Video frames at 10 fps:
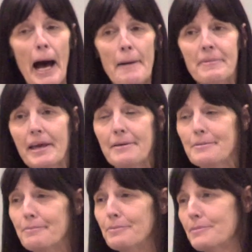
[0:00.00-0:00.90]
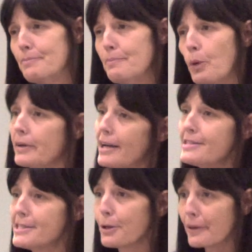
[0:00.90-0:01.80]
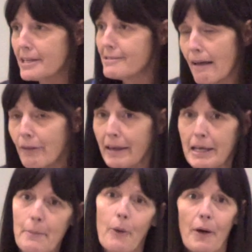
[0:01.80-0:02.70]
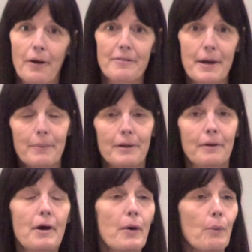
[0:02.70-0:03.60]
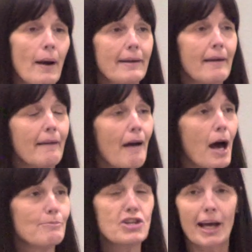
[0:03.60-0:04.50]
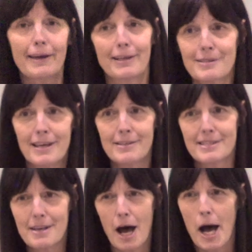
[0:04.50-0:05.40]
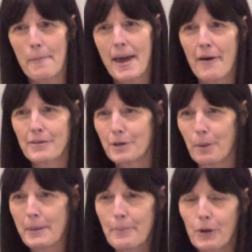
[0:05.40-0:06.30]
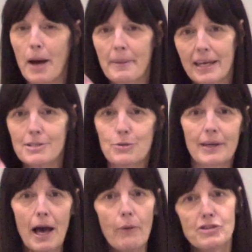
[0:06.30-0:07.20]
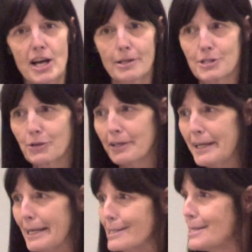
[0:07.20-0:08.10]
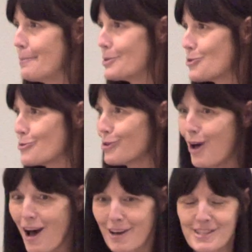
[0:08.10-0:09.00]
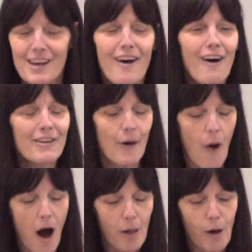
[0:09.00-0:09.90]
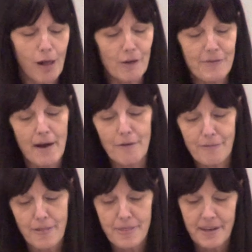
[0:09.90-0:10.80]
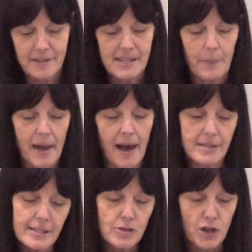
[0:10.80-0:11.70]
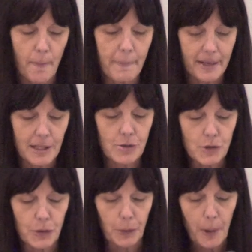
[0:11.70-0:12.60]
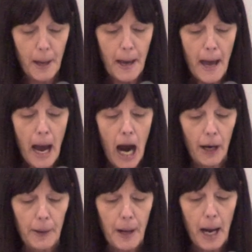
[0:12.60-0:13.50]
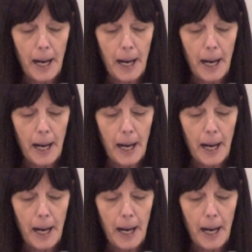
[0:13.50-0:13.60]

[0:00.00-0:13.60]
They weren't necessarily selling anymore. They were running check-ins, people coming in doing health checks, screenings, temperatures, logs, all of that fun things that we had to jump in and do. Our